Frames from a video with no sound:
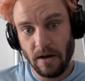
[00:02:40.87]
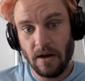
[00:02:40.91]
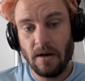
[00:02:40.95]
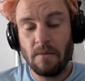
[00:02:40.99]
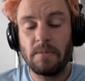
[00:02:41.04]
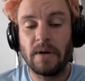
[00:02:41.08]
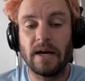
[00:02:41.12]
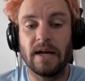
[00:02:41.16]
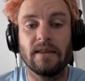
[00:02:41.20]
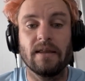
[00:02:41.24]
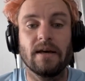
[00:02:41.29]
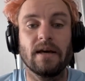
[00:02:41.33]

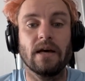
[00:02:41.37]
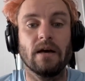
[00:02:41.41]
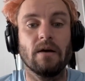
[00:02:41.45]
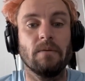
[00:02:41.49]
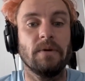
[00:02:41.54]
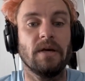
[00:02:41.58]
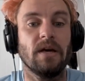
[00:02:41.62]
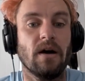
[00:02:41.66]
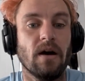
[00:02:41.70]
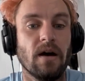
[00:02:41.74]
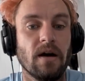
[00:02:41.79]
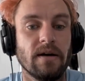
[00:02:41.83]
But I think he'll be
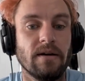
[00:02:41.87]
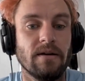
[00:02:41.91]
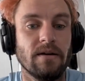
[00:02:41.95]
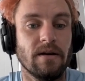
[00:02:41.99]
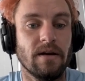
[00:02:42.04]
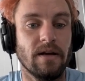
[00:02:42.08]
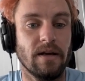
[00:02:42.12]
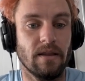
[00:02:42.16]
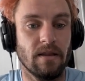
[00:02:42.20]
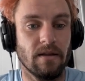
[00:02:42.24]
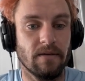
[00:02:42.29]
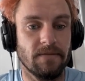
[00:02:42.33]
on
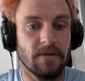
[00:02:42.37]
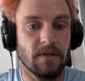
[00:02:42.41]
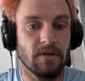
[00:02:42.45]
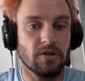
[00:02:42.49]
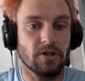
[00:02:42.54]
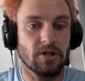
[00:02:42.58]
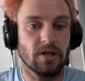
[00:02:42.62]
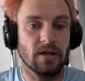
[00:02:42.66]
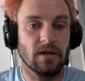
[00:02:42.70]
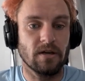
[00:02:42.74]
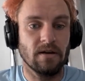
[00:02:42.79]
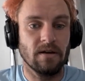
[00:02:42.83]
in the
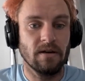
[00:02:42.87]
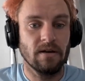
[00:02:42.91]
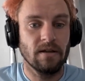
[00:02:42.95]
future.